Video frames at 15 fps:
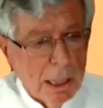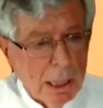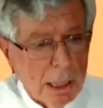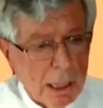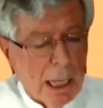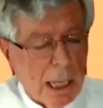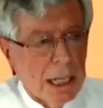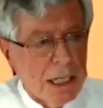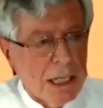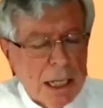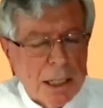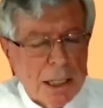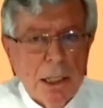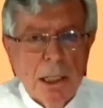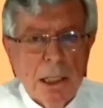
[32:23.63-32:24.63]
And
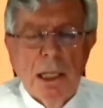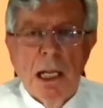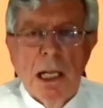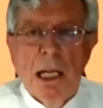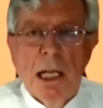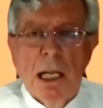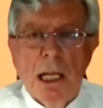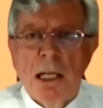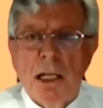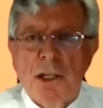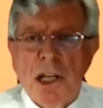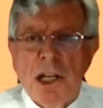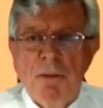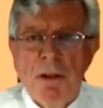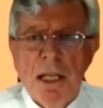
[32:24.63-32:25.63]
yet,
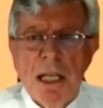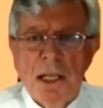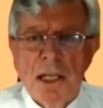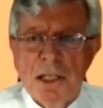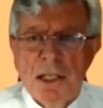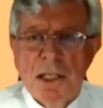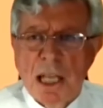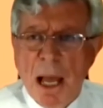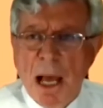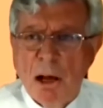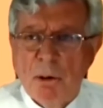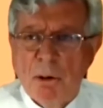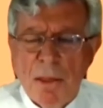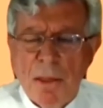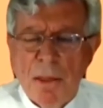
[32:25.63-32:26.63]
Javanese somehow
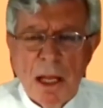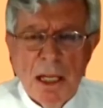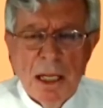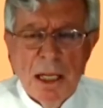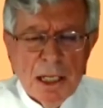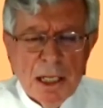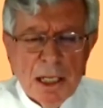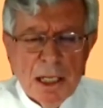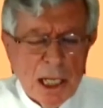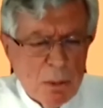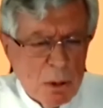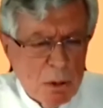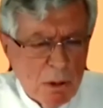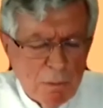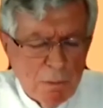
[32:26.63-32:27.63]
or other seems
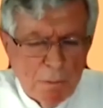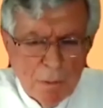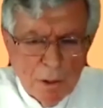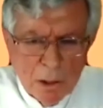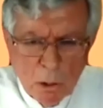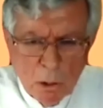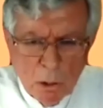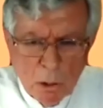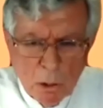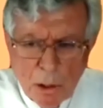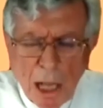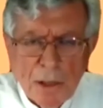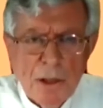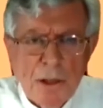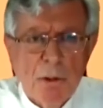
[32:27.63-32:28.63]
to have gone
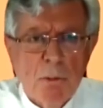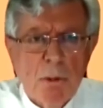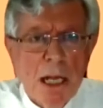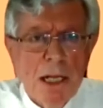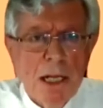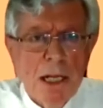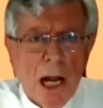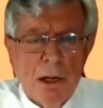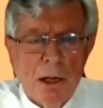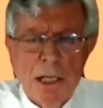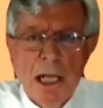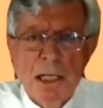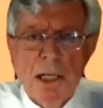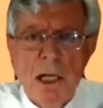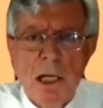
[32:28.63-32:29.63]
under the radar. It
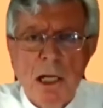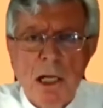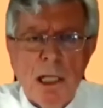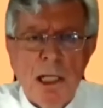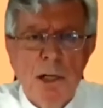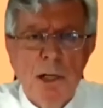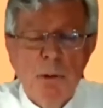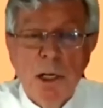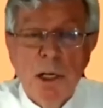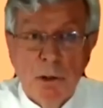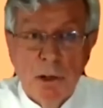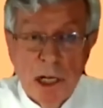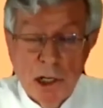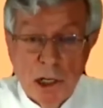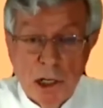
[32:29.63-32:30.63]
has a literary
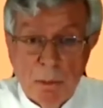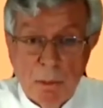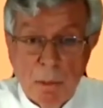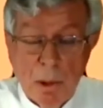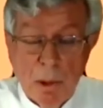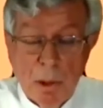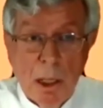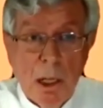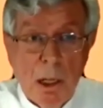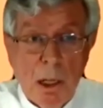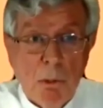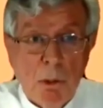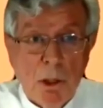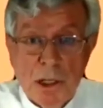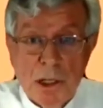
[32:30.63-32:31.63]
tradition
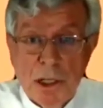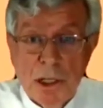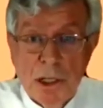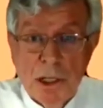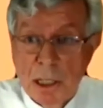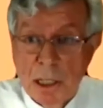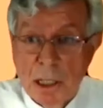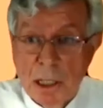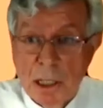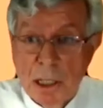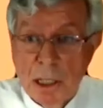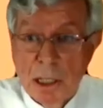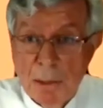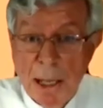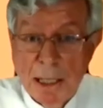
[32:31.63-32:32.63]
which goes
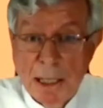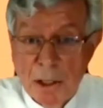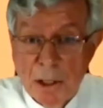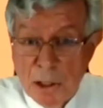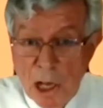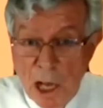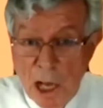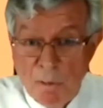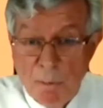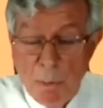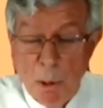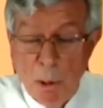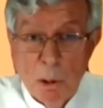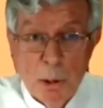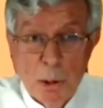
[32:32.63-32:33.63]
right back to the time of
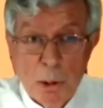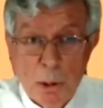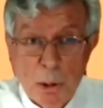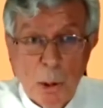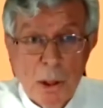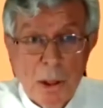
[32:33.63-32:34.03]
Borobudur,